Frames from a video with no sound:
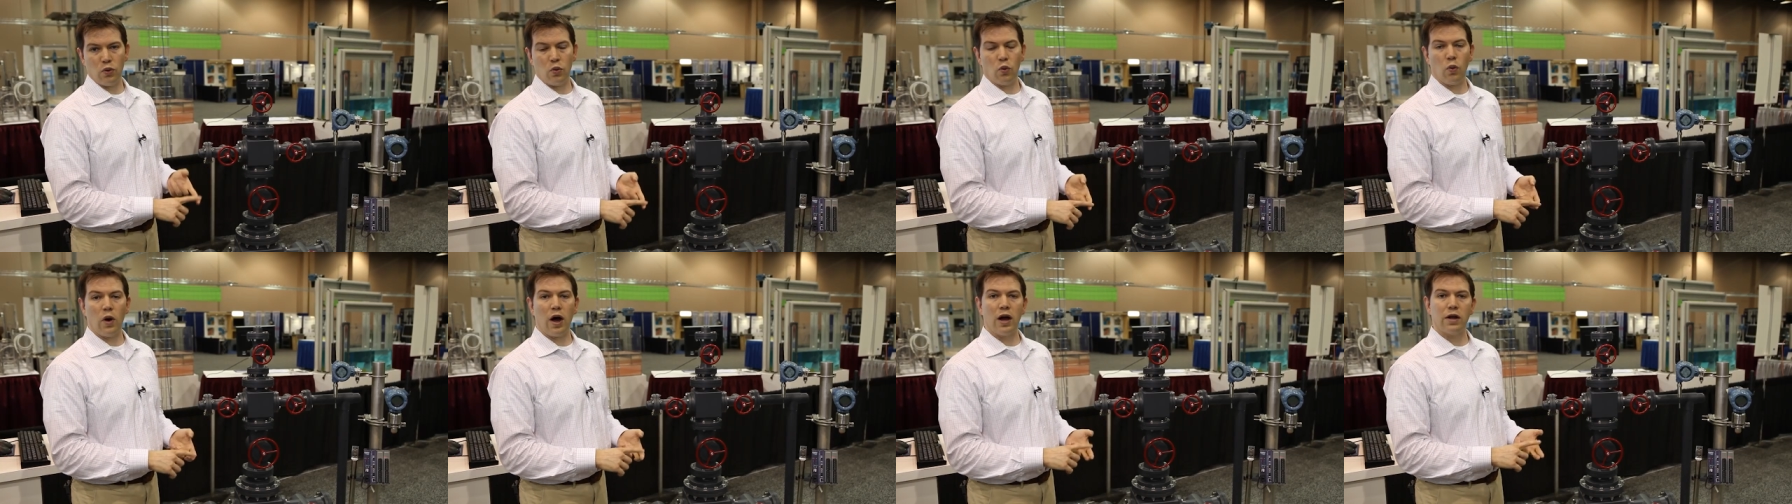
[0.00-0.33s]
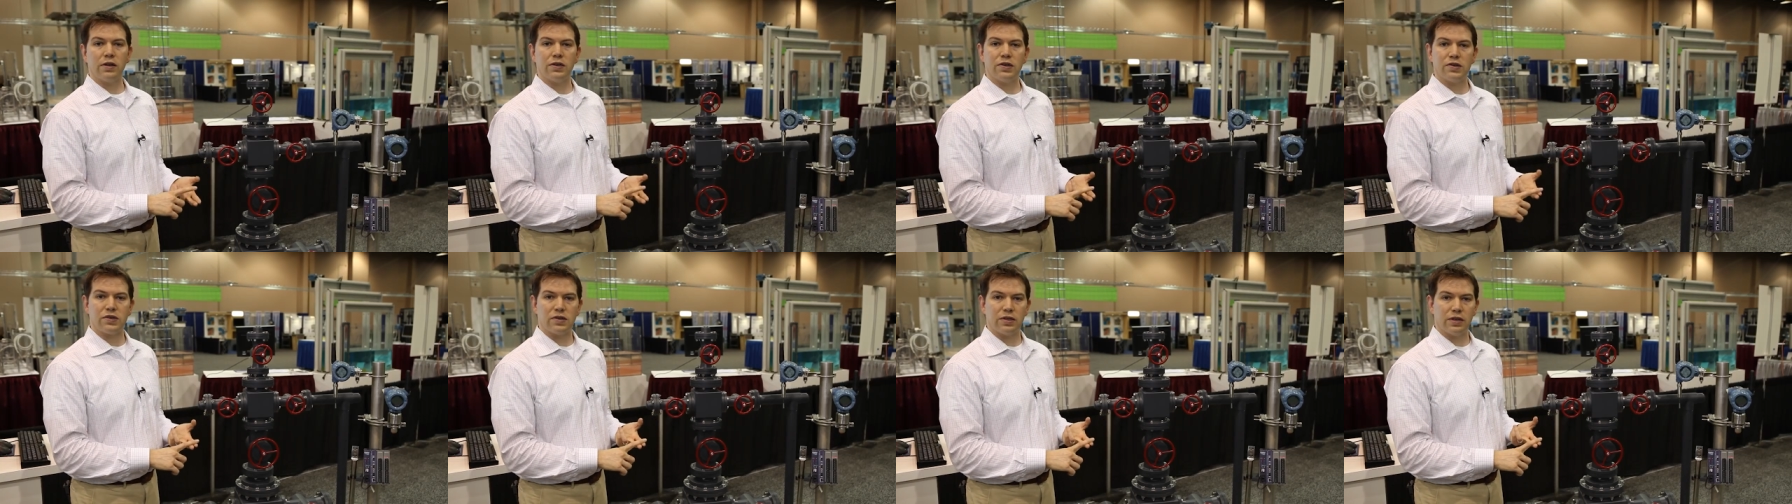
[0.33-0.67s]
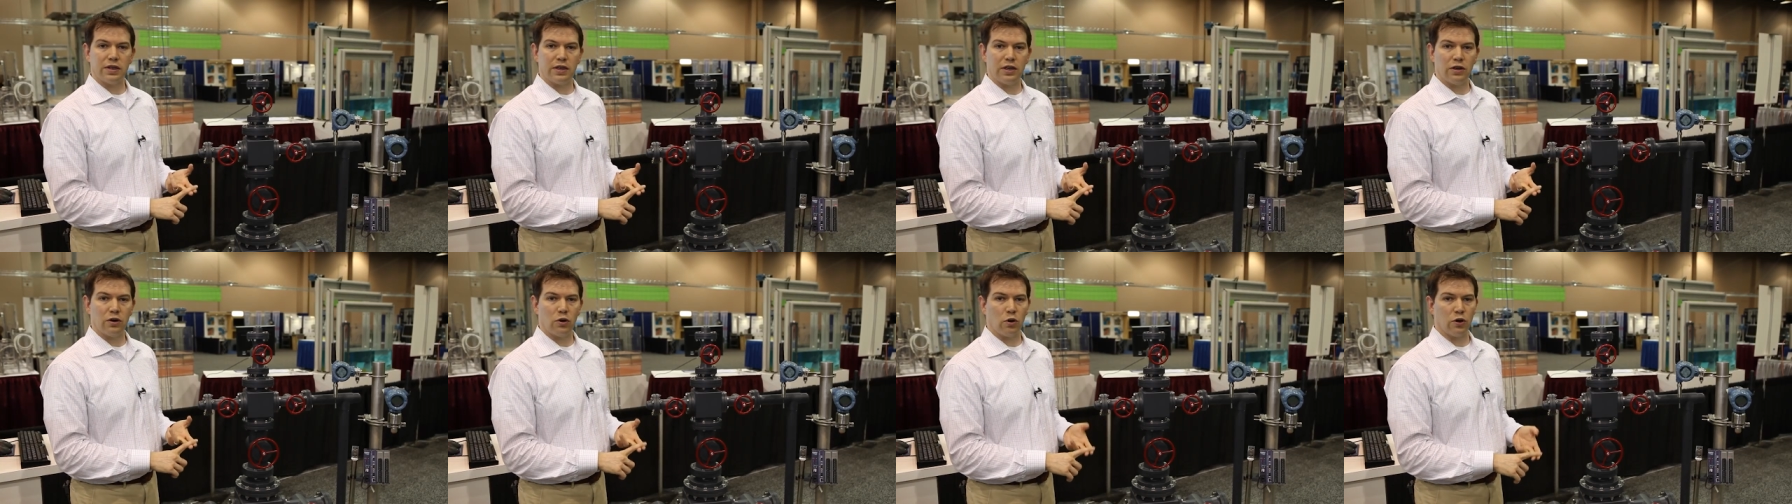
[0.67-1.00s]

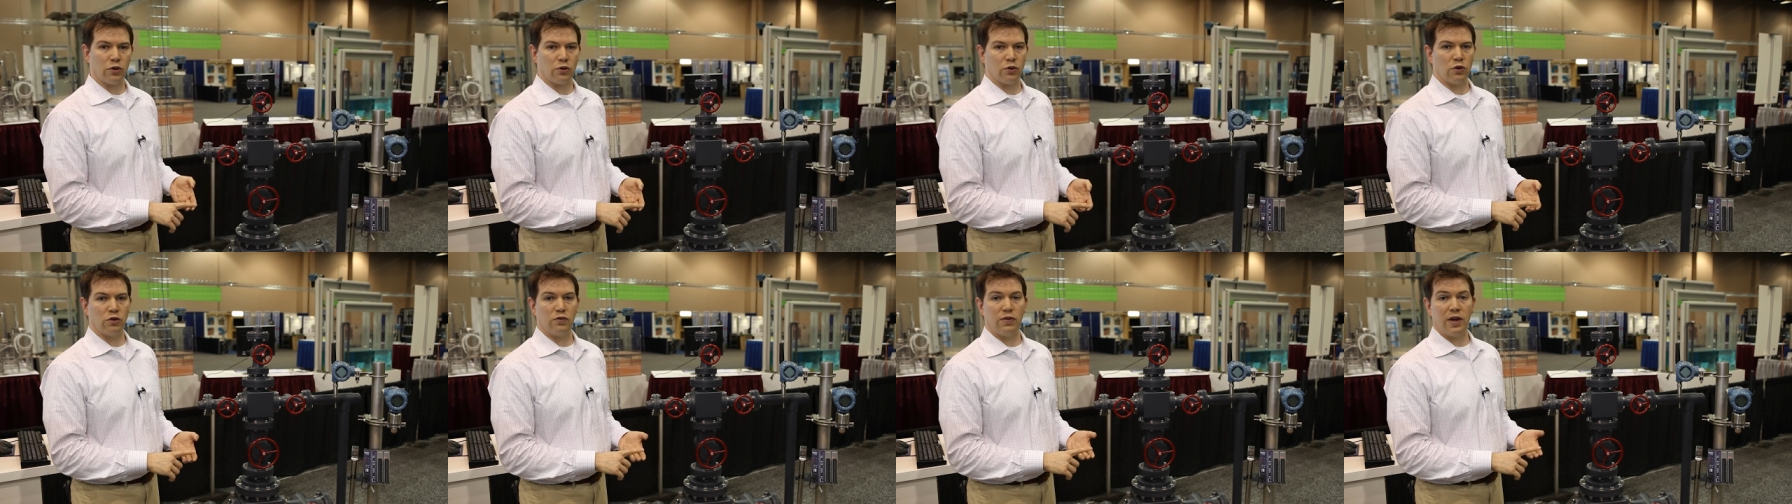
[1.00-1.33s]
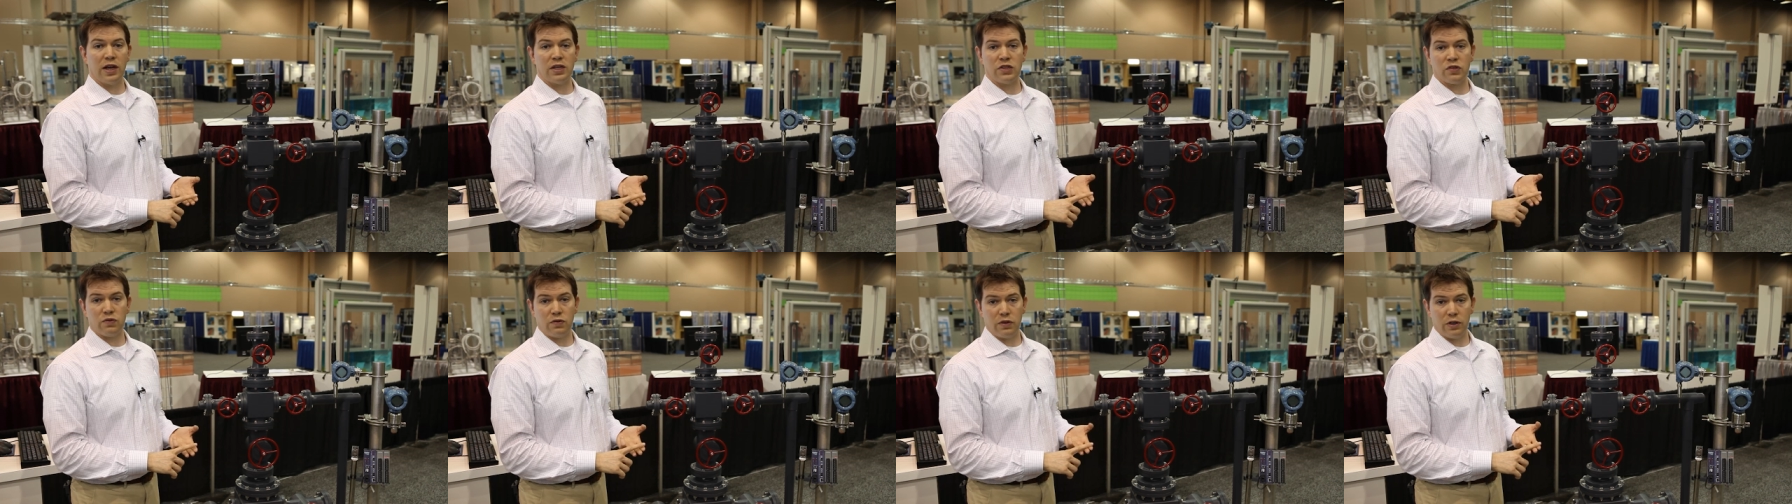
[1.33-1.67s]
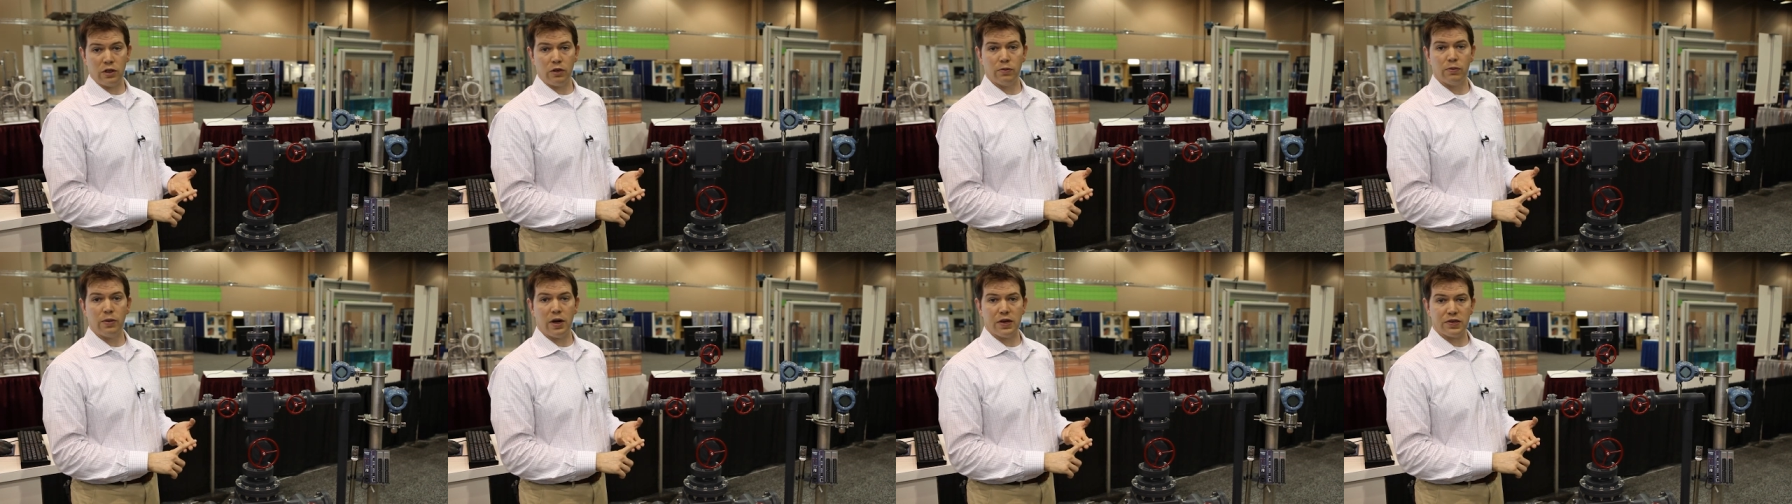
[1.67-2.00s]
wirelessly, or through advanced
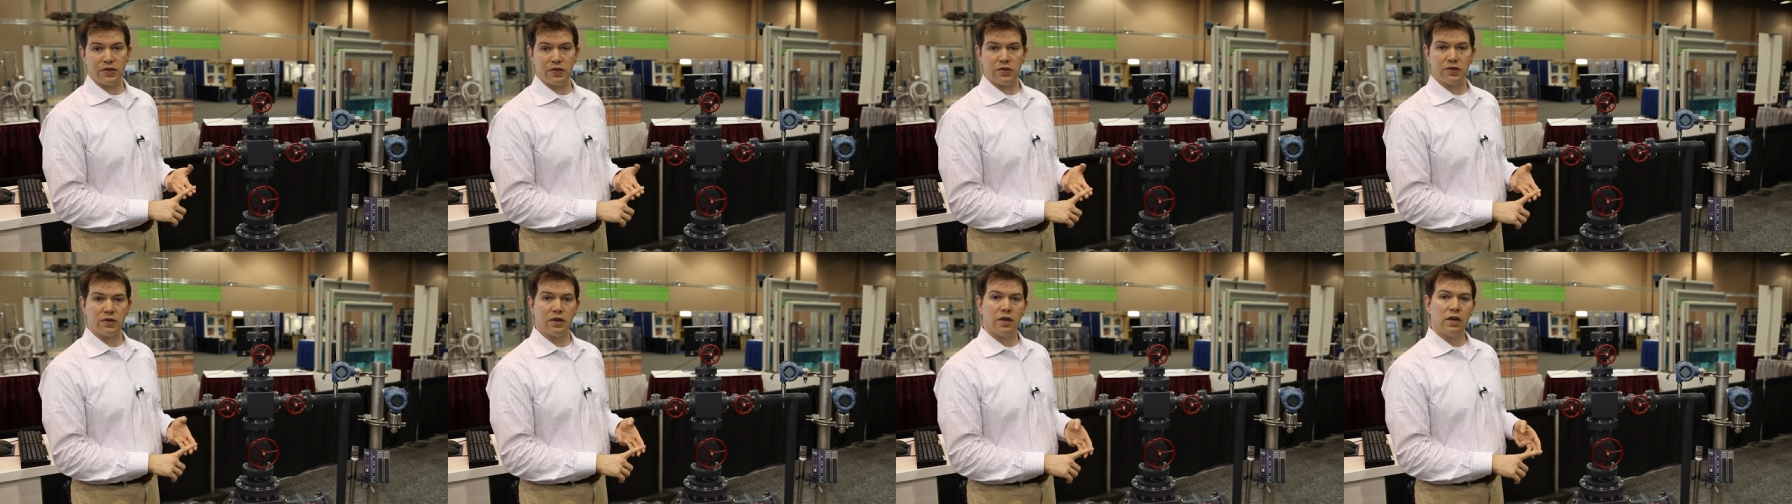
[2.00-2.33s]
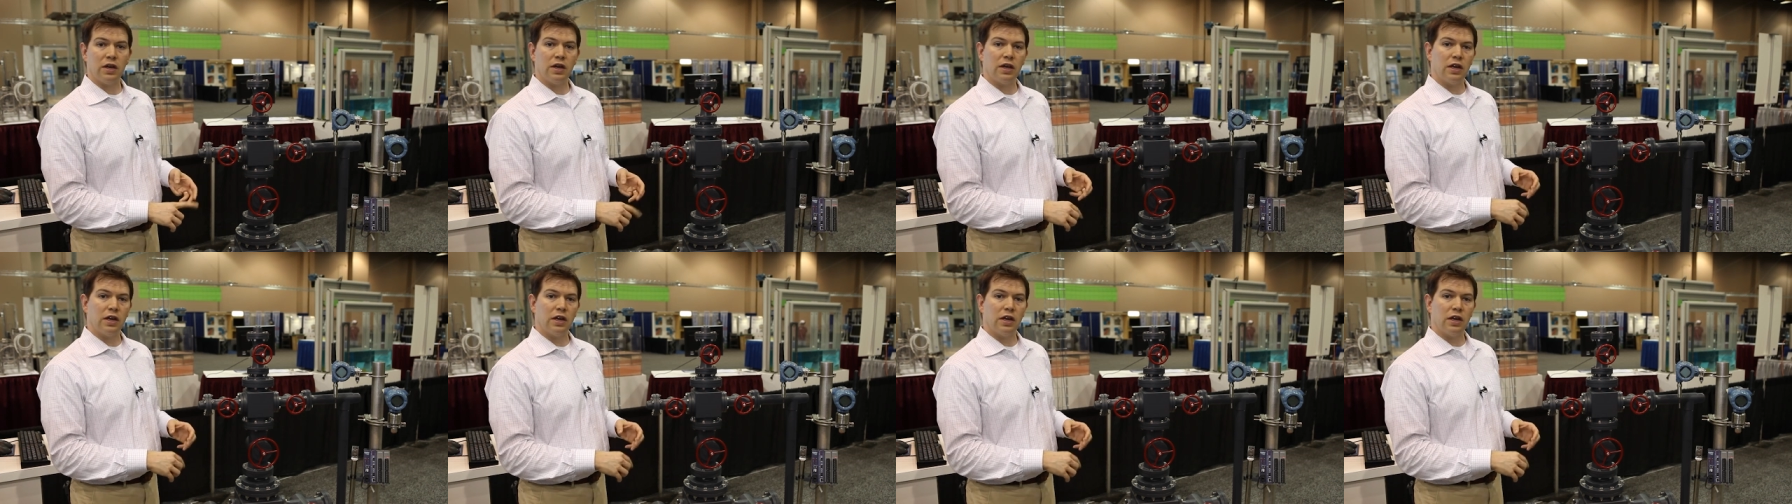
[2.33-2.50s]
field buses